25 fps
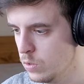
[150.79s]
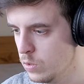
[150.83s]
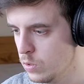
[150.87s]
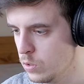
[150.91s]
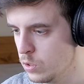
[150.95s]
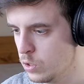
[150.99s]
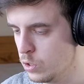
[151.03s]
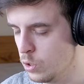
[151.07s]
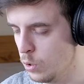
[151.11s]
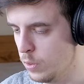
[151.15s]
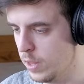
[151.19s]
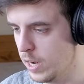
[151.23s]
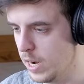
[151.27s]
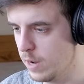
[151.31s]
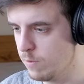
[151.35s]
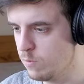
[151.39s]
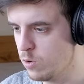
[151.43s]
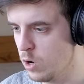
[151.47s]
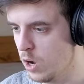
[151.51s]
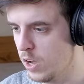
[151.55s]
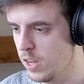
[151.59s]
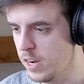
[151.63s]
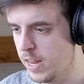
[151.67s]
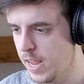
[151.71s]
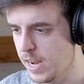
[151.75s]
so that I've
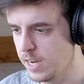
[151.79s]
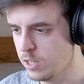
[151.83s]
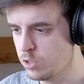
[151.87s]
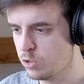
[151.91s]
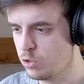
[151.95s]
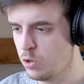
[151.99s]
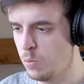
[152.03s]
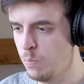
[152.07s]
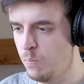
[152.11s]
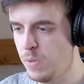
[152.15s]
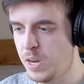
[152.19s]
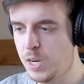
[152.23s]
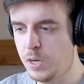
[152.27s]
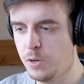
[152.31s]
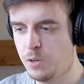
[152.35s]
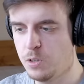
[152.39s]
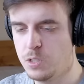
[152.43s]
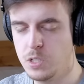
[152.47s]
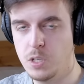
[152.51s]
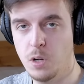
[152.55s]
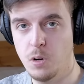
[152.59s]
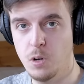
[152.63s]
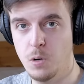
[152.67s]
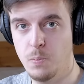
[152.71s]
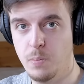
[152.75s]
got an extra minute
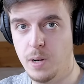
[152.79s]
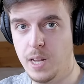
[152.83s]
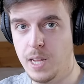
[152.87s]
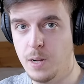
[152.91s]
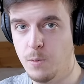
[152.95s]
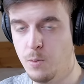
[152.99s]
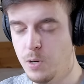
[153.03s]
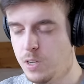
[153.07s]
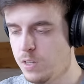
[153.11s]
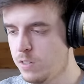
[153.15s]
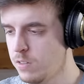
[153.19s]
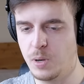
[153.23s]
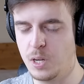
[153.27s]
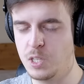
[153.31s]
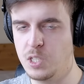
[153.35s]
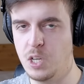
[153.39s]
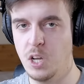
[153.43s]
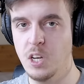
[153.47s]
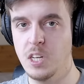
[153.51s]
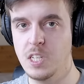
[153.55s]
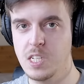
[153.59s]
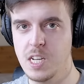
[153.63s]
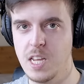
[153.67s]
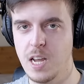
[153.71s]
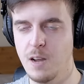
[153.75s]
or so to play with, because
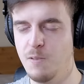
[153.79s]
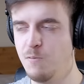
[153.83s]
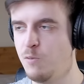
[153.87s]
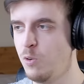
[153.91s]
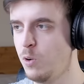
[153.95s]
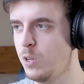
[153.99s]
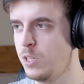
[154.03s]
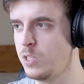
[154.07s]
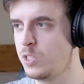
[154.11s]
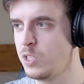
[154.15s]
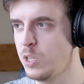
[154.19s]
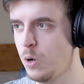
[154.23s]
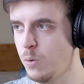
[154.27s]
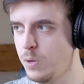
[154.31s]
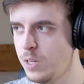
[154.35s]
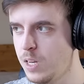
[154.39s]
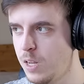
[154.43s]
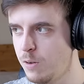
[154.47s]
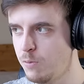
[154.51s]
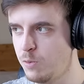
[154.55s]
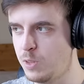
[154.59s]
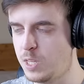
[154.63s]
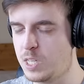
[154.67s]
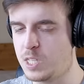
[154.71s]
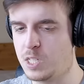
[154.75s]
honestly I've fallen so in
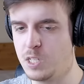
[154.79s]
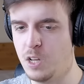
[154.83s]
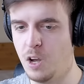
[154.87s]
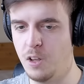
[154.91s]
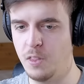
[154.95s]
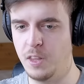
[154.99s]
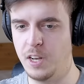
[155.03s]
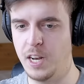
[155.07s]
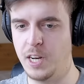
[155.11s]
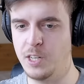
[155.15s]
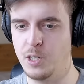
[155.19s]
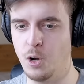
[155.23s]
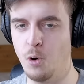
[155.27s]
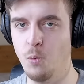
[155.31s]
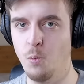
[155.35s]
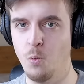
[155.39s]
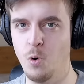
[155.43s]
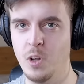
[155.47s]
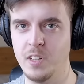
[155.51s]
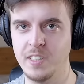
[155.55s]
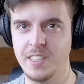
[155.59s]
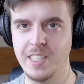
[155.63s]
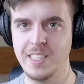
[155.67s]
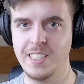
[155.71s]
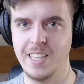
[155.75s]
love with this song that I don't
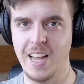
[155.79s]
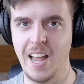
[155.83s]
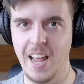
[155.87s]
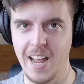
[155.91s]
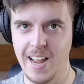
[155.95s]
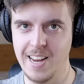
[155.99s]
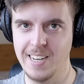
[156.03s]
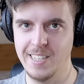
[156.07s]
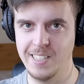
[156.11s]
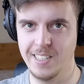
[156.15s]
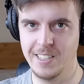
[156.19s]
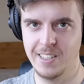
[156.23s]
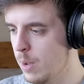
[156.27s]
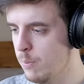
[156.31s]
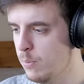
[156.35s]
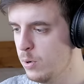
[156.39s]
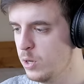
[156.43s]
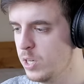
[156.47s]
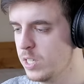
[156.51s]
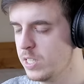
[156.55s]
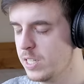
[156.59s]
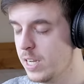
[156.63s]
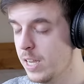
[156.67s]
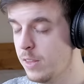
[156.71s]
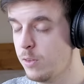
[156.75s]
want it to end. I'm
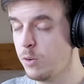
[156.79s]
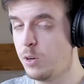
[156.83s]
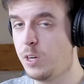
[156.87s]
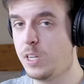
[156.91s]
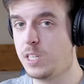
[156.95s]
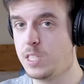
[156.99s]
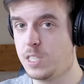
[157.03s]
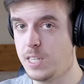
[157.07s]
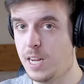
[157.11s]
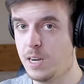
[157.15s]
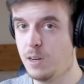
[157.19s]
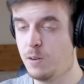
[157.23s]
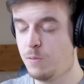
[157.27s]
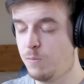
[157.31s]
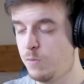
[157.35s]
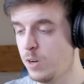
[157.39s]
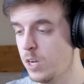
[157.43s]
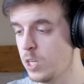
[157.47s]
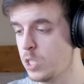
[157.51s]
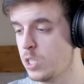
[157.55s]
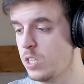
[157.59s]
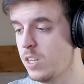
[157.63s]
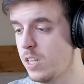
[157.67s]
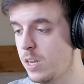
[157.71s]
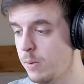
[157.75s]
putting together an extended
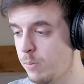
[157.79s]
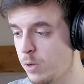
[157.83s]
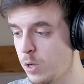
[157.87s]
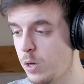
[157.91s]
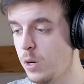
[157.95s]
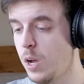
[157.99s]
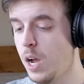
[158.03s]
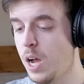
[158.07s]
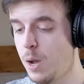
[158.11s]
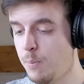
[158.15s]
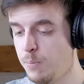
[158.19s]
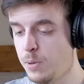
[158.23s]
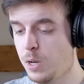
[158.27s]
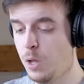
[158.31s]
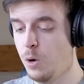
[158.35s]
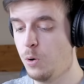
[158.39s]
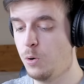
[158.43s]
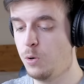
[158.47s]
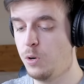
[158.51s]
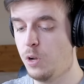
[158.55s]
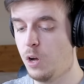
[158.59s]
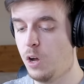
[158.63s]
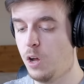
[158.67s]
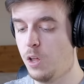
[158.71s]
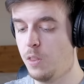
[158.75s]
version that I'm going to
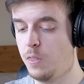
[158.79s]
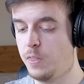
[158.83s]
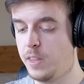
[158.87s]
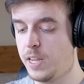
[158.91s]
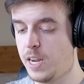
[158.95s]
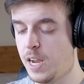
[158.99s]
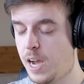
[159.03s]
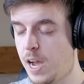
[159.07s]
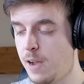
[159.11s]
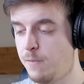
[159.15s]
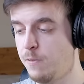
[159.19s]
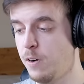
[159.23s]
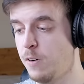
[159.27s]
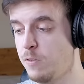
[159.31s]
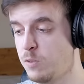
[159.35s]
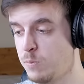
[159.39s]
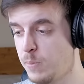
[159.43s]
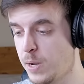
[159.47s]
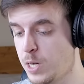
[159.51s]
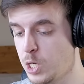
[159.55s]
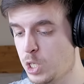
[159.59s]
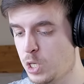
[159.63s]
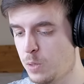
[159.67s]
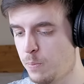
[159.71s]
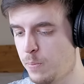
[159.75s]
upload on the High Five
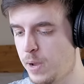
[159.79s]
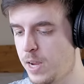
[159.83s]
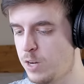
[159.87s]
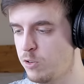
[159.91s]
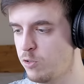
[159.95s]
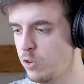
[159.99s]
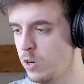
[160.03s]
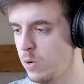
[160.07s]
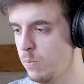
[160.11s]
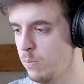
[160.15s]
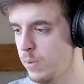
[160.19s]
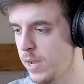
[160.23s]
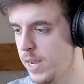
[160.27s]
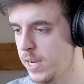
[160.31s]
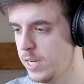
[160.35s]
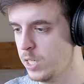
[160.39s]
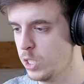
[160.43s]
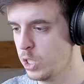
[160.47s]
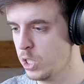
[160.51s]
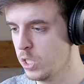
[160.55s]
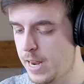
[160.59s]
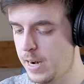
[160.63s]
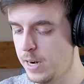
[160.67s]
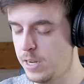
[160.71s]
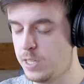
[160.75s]
Spaceship Patreon
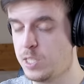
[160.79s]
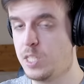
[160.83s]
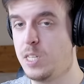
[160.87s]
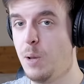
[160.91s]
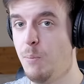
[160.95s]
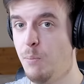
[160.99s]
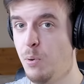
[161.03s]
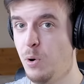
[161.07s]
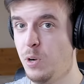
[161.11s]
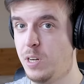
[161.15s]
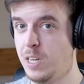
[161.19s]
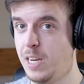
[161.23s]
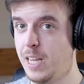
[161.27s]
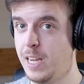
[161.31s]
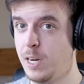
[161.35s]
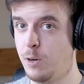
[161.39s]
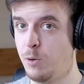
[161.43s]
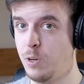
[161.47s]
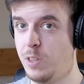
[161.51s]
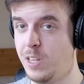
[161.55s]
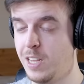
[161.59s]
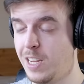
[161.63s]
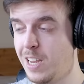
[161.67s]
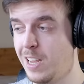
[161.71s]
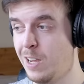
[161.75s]
page, and at some point
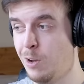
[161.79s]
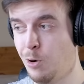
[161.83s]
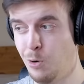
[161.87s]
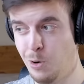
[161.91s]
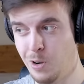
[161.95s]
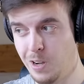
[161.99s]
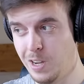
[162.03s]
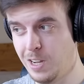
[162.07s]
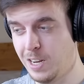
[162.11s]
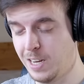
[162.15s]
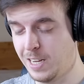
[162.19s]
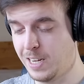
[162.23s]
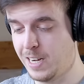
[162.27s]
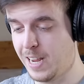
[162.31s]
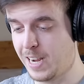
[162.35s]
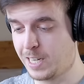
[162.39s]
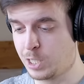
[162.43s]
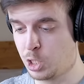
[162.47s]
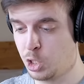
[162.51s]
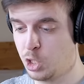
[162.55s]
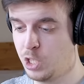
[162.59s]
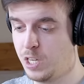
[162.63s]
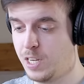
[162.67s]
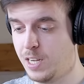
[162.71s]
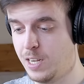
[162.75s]
later in the year or early
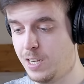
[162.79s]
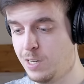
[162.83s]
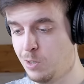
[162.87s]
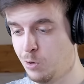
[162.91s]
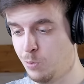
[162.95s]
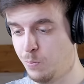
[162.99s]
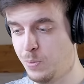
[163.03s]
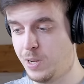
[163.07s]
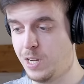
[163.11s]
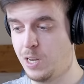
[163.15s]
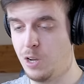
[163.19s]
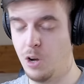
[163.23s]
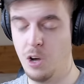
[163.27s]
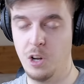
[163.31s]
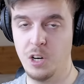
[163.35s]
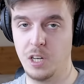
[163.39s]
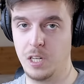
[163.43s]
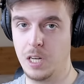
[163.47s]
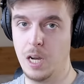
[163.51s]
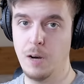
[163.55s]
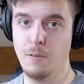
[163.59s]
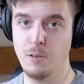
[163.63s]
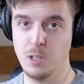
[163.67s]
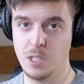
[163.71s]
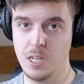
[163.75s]
next year it'll be on
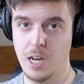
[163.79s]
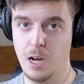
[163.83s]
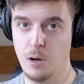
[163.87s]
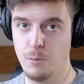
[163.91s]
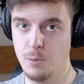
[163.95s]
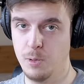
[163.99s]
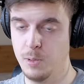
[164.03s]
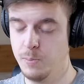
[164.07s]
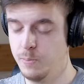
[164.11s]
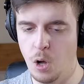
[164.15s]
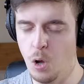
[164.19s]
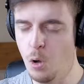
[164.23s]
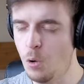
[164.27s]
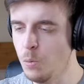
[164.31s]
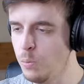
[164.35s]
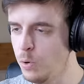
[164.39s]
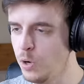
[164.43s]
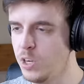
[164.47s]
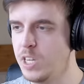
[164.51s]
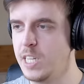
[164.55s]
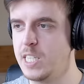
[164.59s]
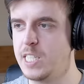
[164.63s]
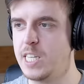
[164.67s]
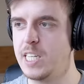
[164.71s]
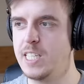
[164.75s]
a covers album. The whole
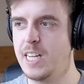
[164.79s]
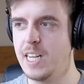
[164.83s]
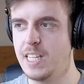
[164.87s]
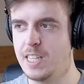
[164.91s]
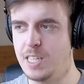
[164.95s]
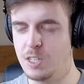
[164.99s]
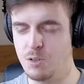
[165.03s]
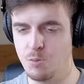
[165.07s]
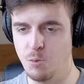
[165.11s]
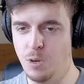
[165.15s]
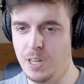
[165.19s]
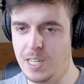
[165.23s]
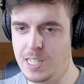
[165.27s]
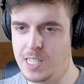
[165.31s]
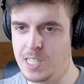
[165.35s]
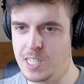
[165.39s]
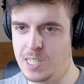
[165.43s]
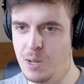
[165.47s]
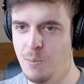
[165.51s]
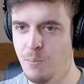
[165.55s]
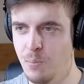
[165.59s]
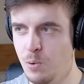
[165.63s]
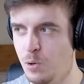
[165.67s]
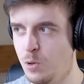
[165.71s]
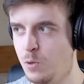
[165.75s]
point is to take this really
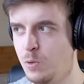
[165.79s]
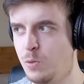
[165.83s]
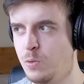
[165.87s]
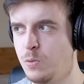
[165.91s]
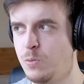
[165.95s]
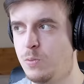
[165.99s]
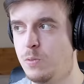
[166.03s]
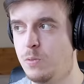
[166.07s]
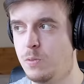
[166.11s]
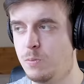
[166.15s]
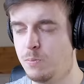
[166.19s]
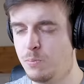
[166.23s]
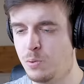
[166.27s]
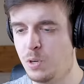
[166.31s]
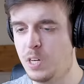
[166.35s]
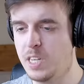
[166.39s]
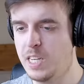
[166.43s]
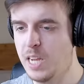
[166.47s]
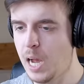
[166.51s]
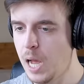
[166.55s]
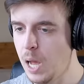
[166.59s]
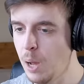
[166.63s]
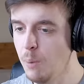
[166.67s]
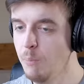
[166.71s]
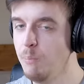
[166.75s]
simple,
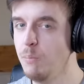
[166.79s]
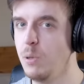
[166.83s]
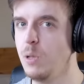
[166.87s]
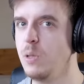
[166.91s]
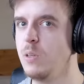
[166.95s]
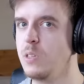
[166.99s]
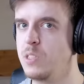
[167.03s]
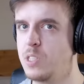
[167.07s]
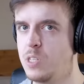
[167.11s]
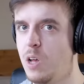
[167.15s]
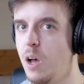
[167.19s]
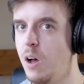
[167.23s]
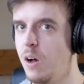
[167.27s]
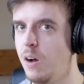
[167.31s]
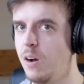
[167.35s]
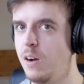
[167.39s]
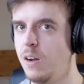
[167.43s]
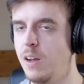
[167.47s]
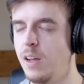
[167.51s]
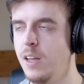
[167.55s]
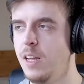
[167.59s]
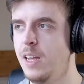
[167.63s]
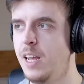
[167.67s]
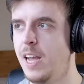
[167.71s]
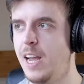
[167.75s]
pretty humble
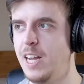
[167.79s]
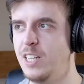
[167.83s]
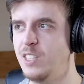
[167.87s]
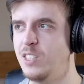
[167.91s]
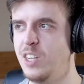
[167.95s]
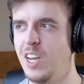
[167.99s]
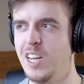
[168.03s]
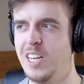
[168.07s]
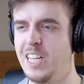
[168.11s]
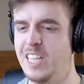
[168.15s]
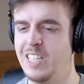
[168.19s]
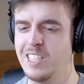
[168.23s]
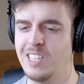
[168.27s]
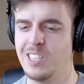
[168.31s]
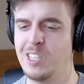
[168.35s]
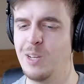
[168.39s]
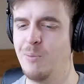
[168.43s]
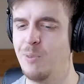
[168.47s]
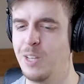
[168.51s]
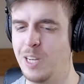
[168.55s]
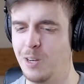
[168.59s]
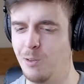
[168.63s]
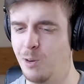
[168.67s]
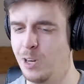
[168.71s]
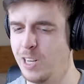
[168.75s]
song and turn it into
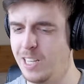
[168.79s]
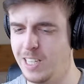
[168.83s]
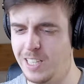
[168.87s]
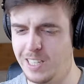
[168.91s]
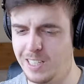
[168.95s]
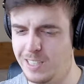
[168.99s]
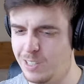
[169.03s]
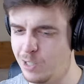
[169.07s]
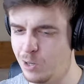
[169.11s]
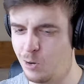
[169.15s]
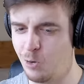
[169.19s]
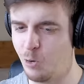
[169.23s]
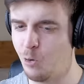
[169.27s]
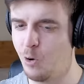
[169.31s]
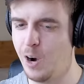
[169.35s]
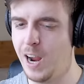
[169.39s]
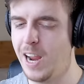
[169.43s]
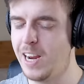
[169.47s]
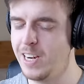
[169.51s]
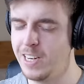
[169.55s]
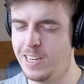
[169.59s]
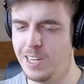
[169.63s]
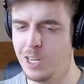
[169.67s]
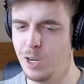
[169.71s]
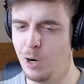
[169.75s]
something really
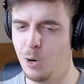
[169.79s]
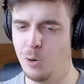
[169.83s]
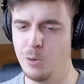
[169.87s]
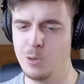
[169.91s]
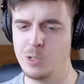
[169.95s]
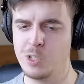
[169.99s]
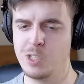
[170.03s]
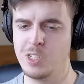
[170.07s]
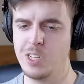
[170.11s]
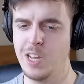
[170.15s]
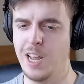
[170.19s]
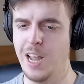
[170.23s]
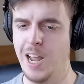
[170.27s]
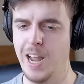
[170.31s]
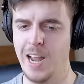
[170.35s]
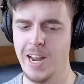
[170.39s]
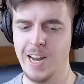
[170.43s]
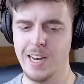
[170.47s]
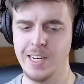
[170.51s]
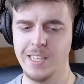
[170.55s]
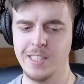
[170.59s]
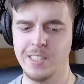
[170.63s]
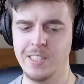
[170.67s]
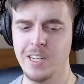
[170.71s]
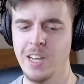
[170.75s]
grandiose
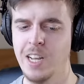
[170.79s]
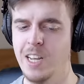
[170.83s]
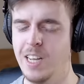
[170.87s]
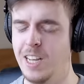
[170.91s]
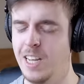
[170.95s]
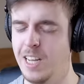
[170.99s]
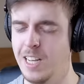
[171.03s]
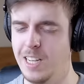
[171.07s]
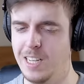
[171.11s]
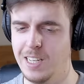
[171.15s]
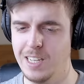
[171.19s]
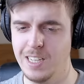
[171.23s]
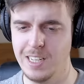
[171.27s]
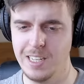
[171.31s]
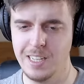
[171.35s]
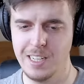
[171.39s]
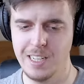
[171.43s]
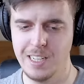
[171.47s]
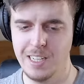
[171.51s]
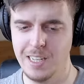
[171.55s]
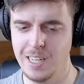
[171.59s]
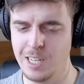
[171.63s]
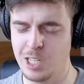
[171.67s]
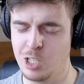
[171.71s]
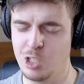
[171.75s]
and
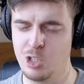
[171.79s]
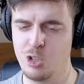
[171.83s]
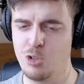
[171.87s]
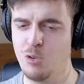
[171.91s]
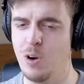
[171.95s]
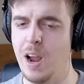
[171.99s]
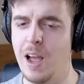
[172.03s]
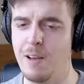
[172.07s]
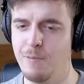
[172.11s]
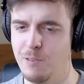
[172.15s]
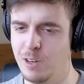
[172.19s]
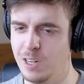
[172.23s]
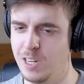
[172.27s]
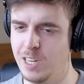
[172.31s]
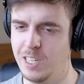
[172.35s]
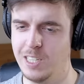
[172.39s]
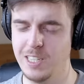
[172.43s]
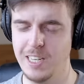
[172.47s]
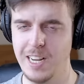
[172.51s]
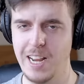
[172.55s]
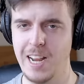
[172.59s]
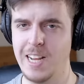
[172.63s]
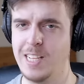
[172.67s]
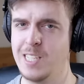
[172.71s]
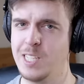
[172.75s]

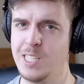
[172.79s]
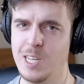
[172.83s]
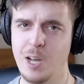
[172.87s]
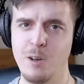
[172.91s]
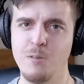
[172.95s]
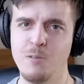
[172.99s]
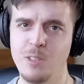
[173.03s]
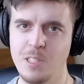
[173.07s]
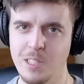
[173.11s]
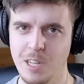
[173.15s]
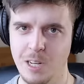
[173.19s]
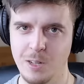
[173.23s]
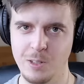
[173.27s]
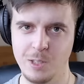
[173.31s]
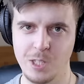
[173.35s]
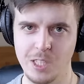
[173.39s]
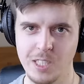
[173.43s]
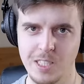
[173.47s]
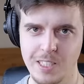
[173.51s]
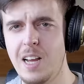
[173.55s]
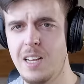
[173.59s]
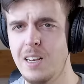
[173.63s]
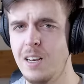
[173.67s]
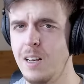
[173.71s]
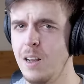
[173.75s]
extravagant and
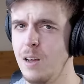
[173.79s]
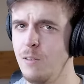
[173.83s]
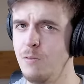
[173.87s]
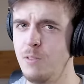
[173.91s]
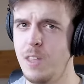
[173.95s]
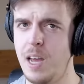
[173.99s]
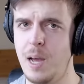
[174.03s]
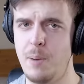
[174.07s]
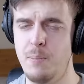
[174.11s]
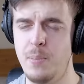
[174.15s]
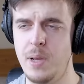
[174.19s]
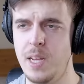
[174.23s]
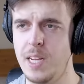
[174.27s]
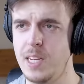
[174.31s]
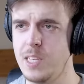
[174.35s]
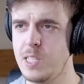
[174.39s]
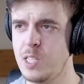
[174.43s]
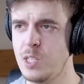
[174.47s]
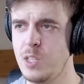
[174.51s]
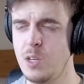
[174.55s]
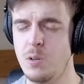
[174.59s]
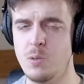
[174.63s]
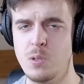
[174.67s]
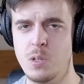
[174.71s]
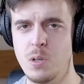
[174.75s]
self-indulgent. I love that
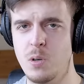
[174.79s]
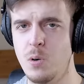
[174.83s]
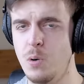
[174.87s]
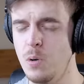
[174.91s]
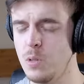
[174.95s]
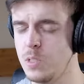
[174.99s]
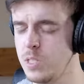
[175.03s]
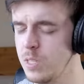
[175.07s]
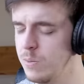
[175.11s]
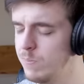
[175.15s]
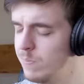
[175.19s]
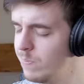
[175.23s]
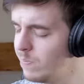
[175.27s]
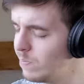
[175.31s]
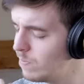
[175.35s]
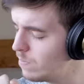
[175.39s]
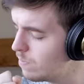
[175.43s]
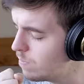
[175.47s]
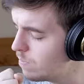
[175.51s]
pits, those chords are